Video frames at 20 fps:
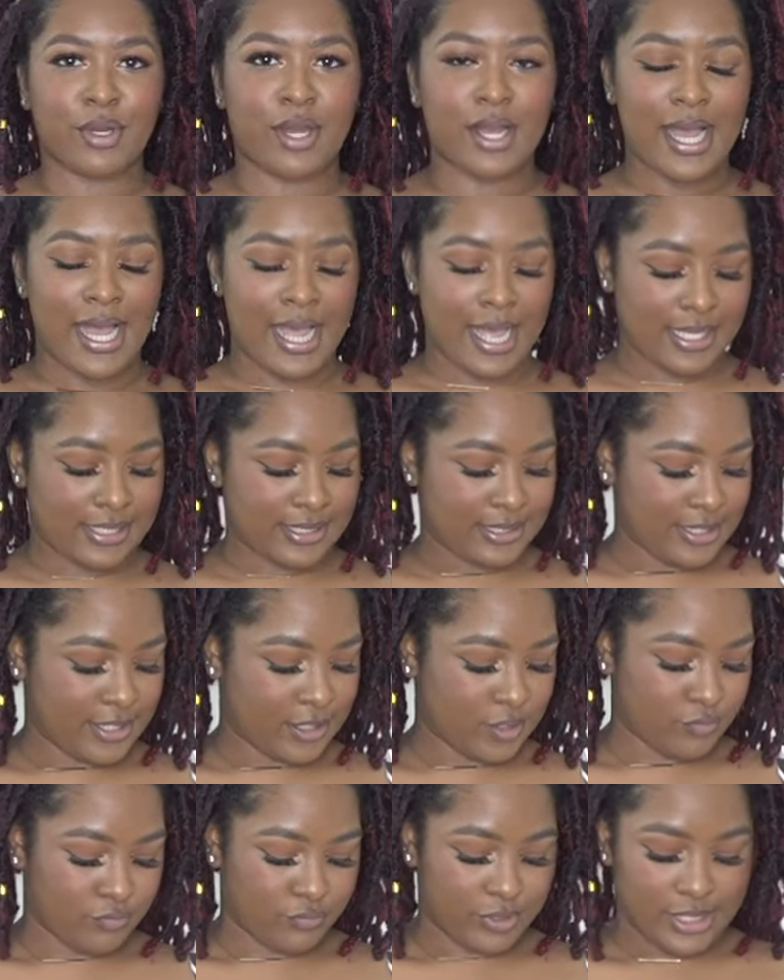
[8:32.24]
bra has
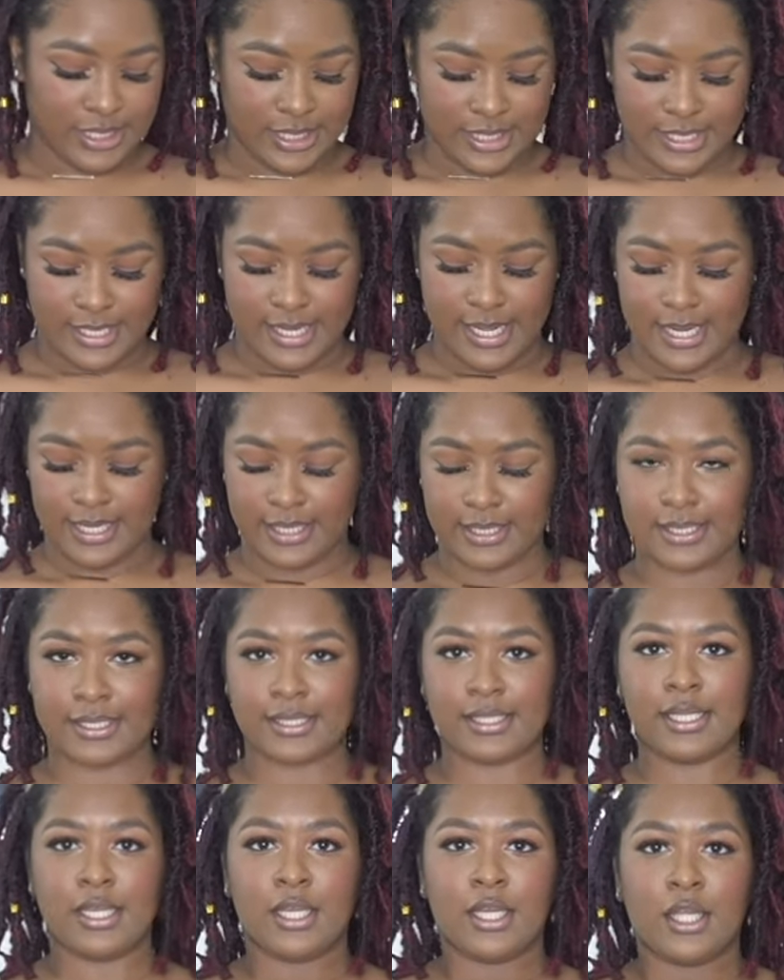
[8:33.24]
this really
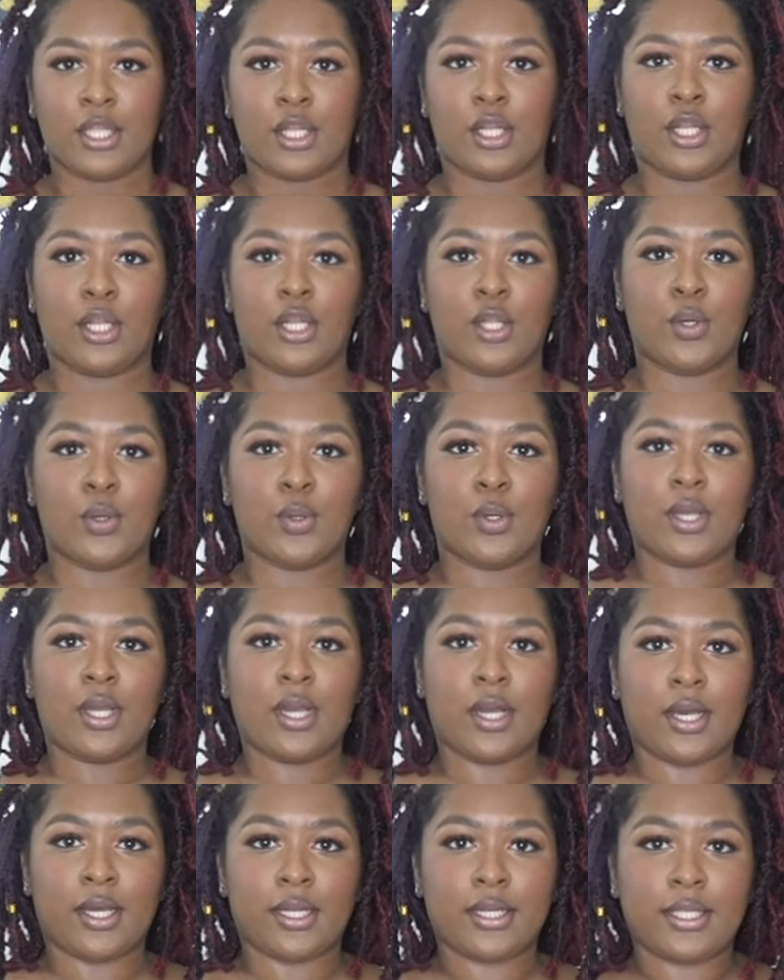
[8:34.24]
nice low
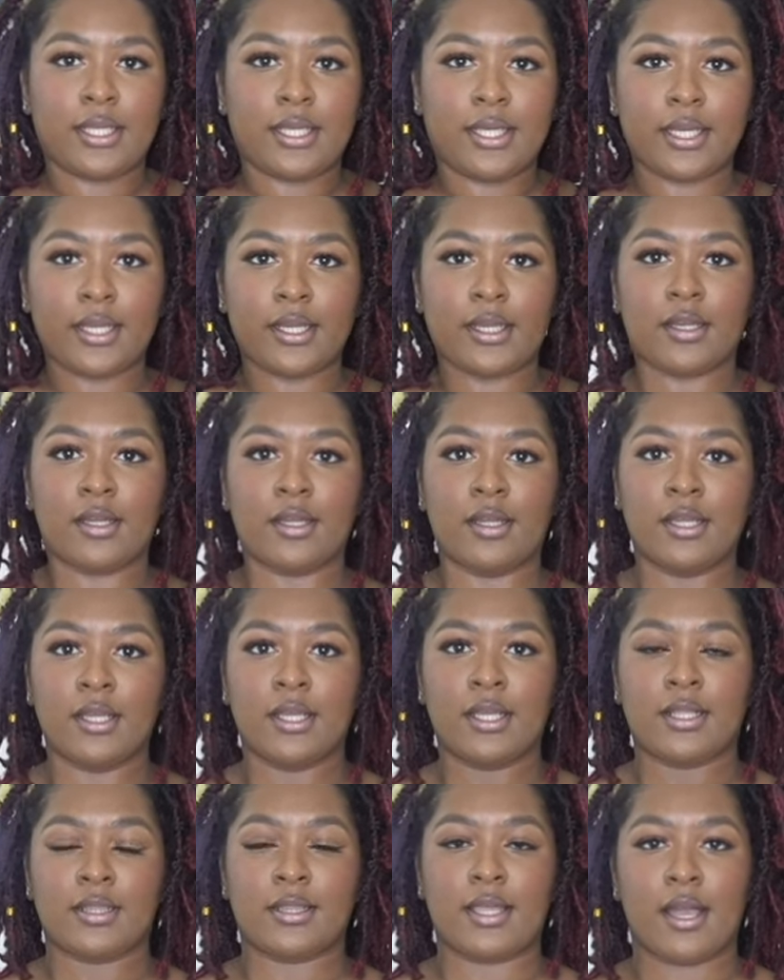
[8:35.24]
cut here
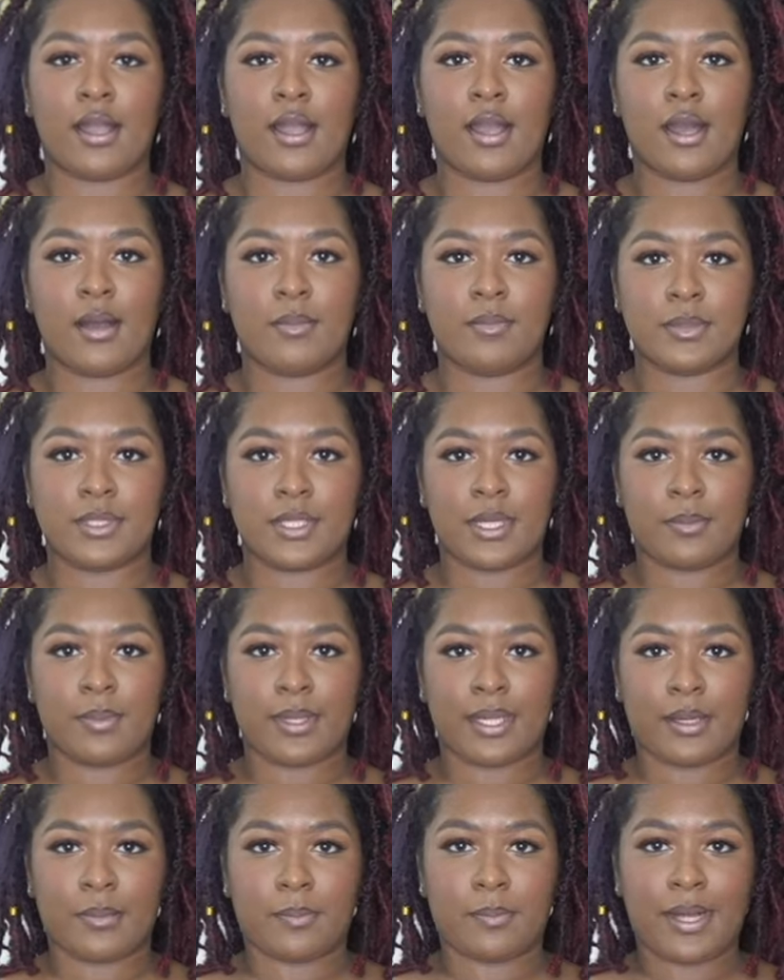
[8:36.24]
that comes up
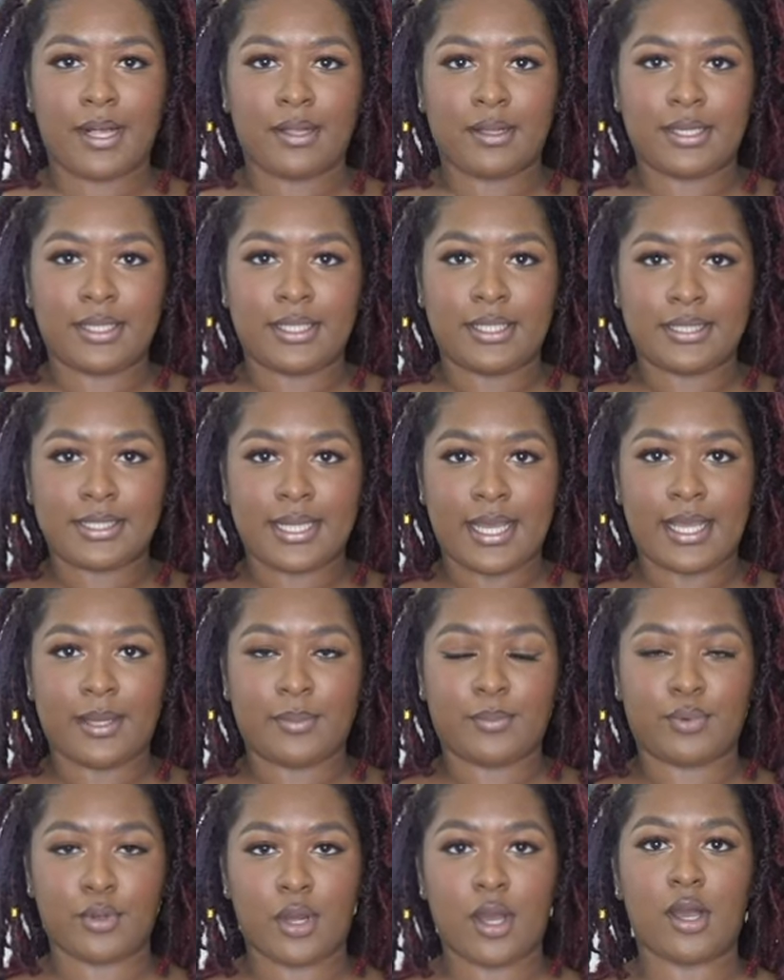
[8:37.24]
like a balcony
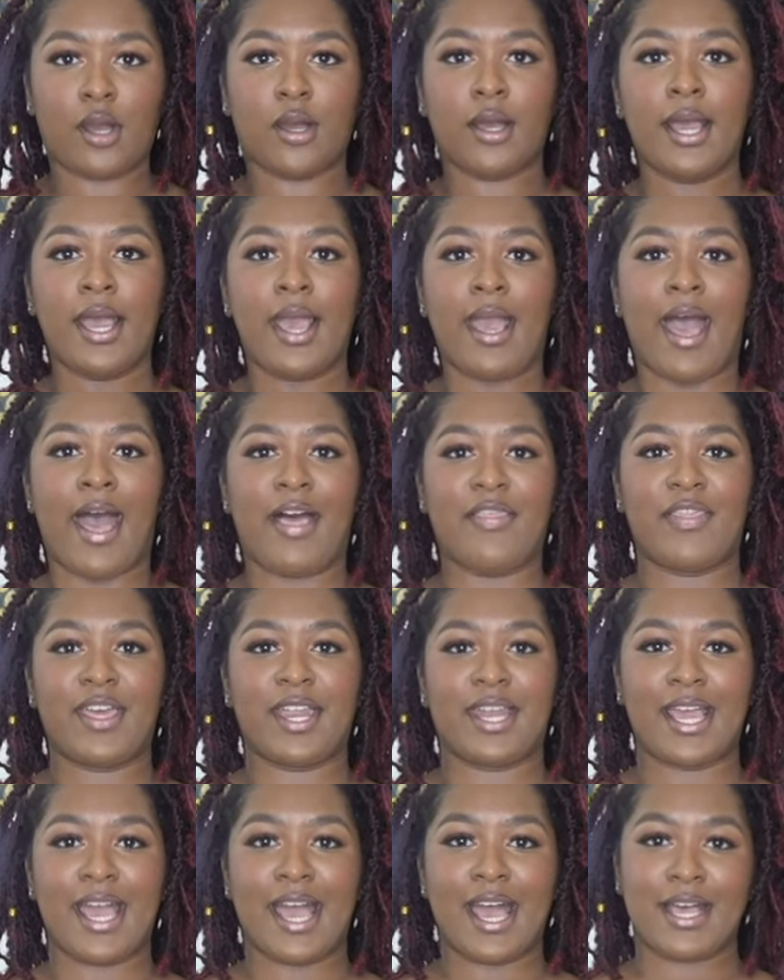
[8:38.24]
type bra, and
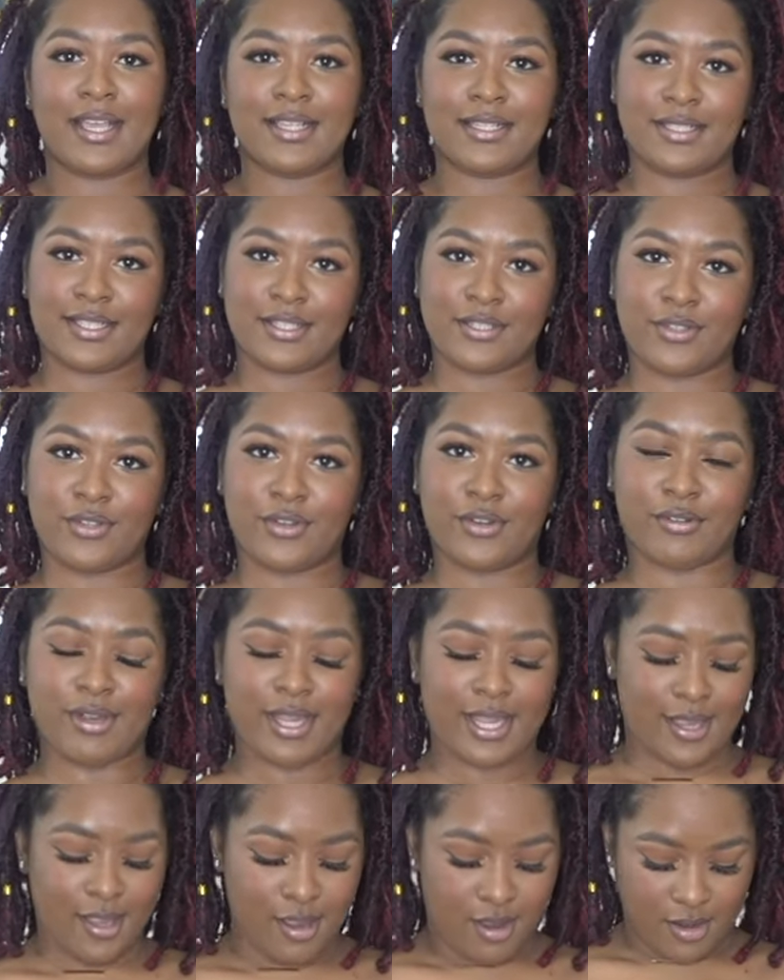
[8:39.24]
then it has this
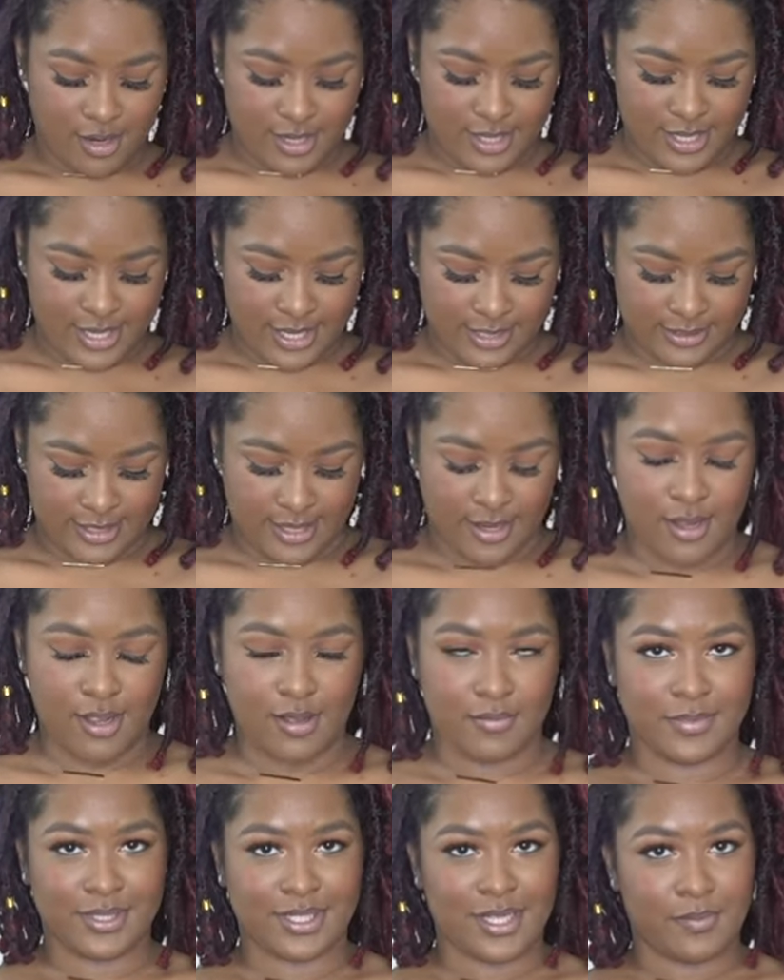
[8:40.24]
gray harness that
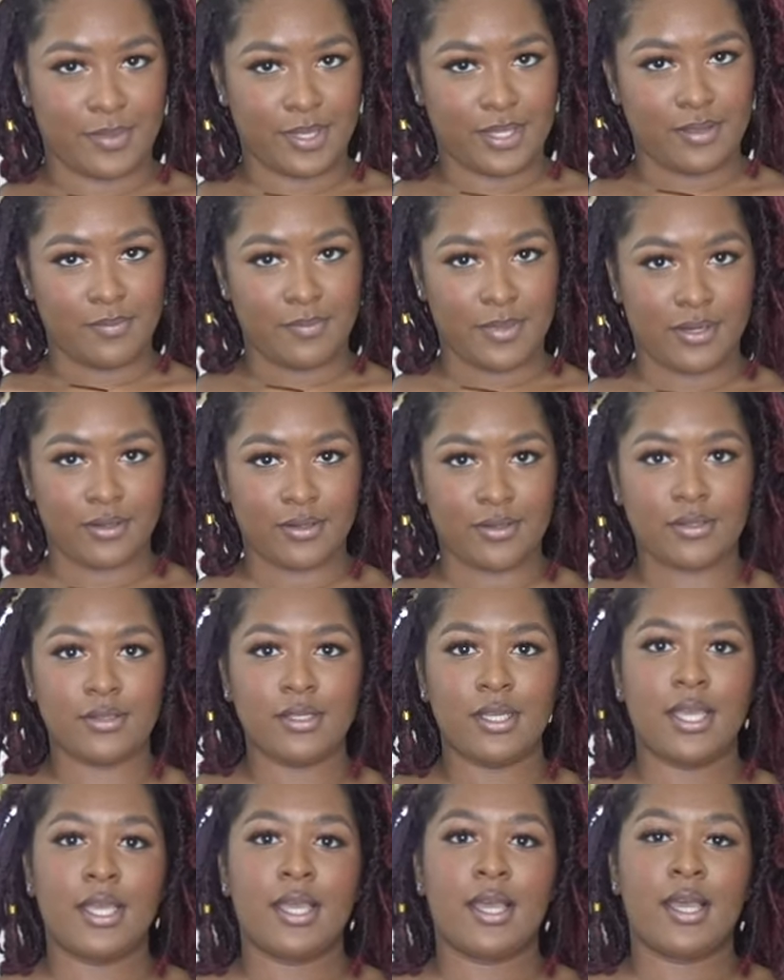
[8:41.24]
comes up in the middle
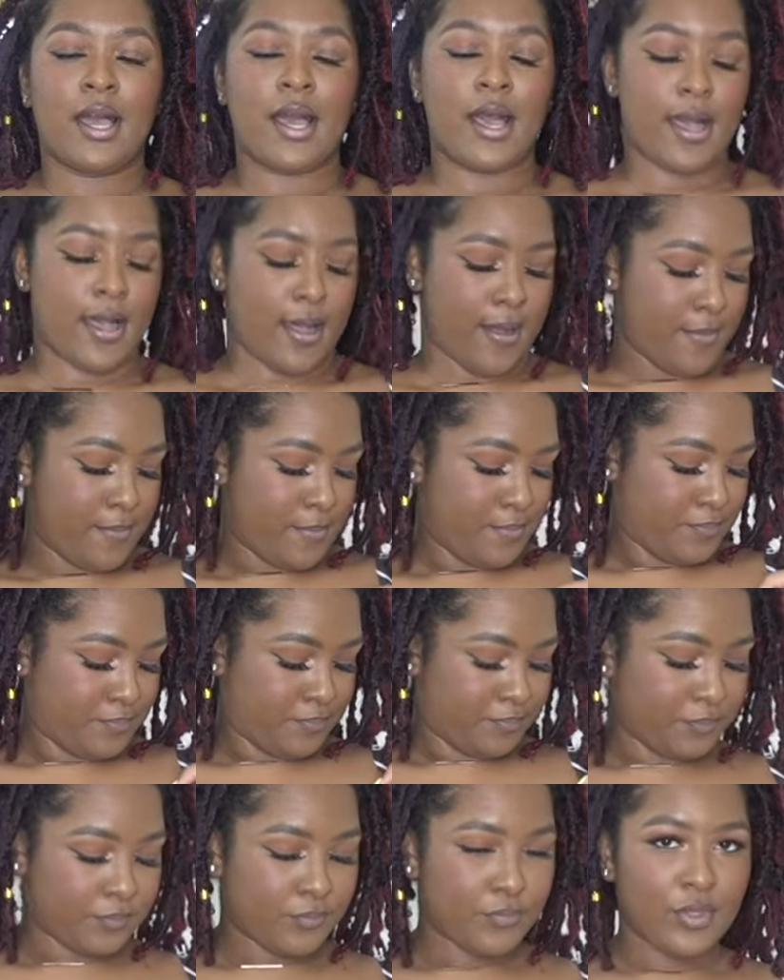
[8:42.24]

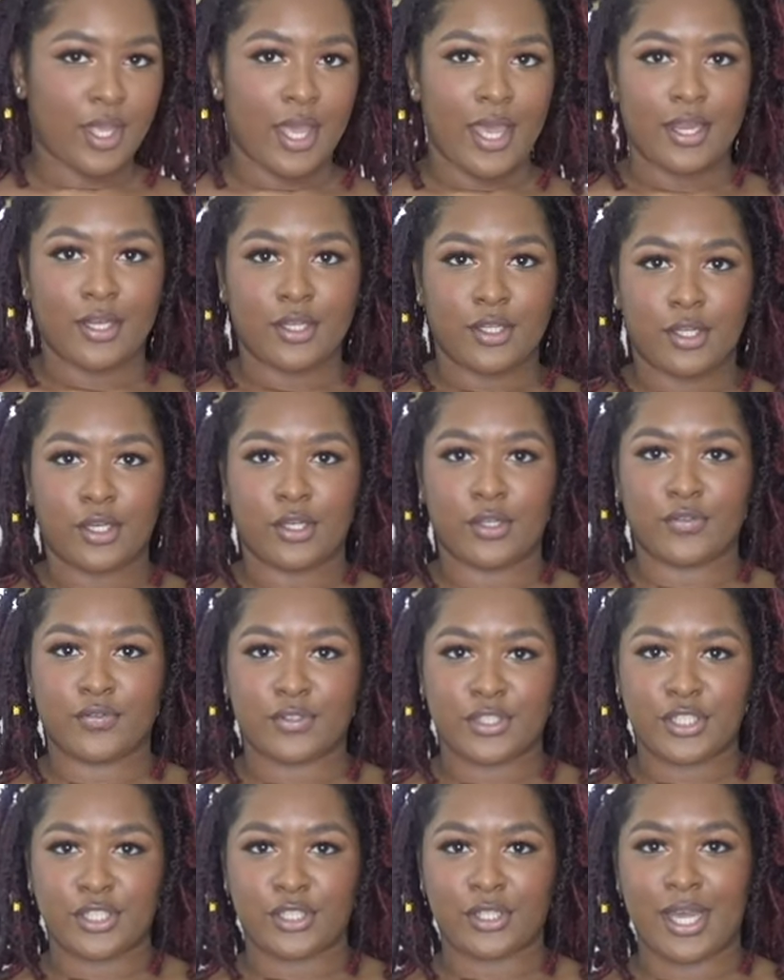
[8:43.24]
and
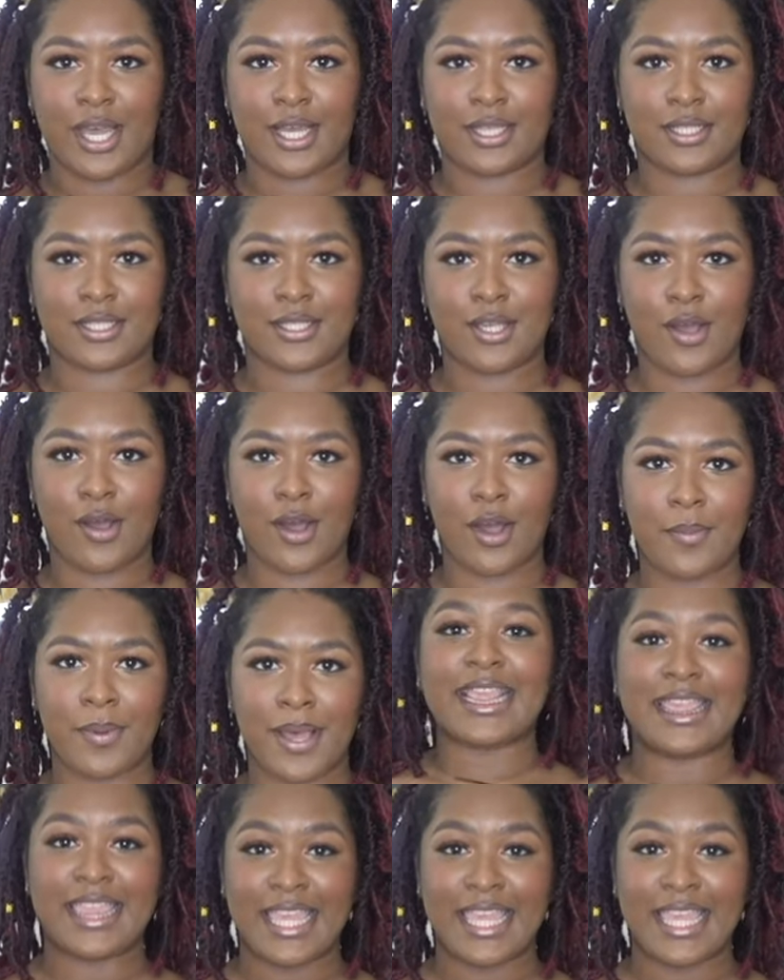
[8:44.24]
curvature at the top.